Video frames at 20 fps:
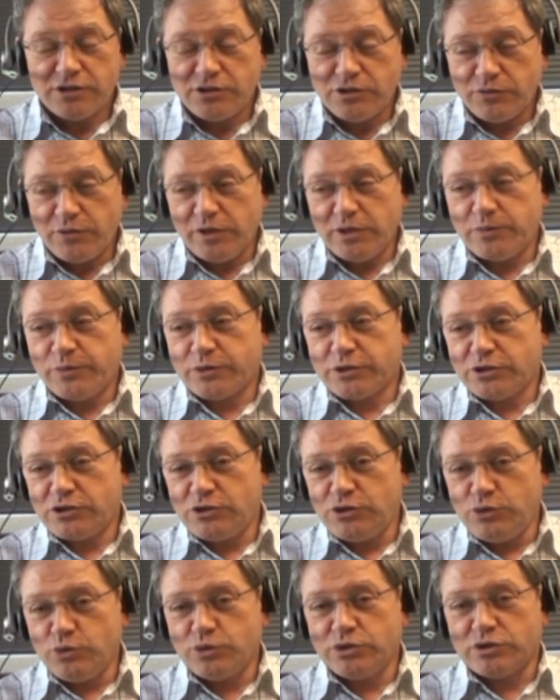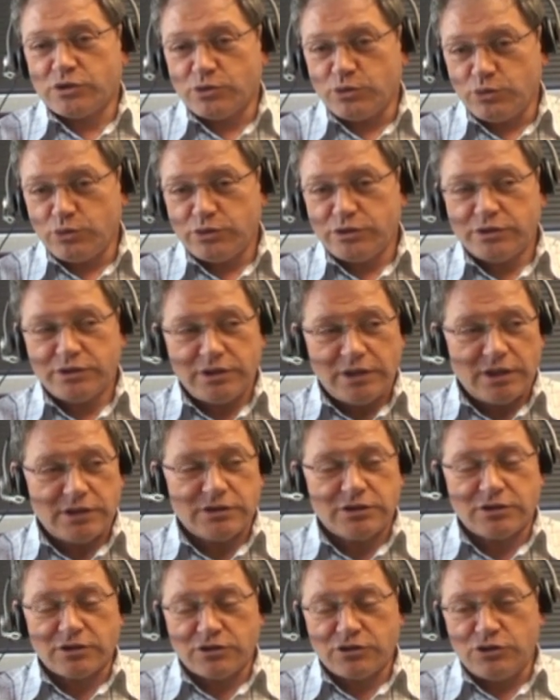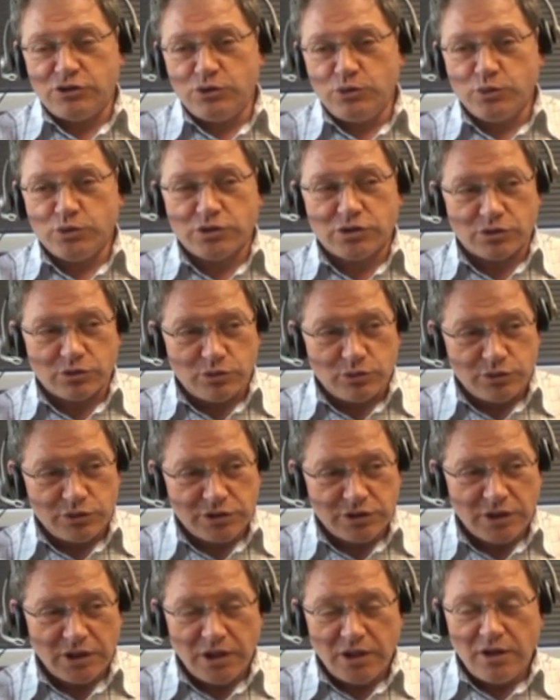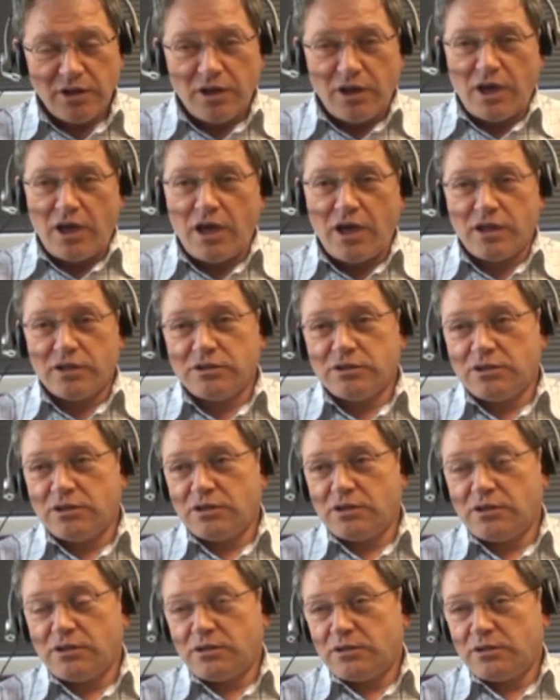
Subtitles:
Developers knew the rules, testers knew the rules, and